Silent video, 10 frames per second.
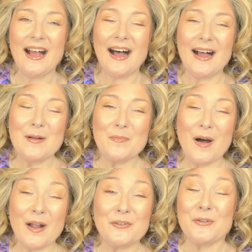um,
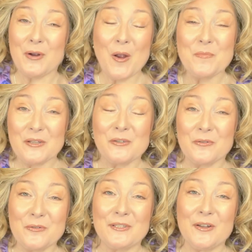I do hope that
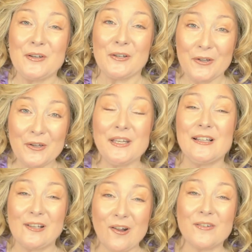you're also
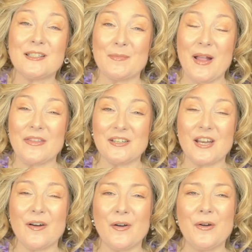learning lots about the
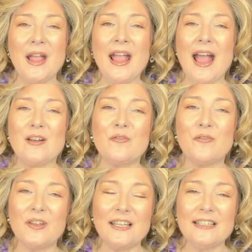tarot and
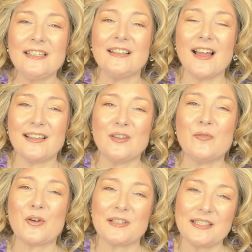feeling like you've
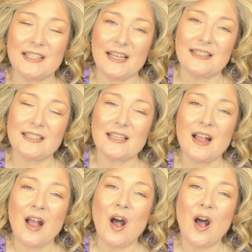got a sense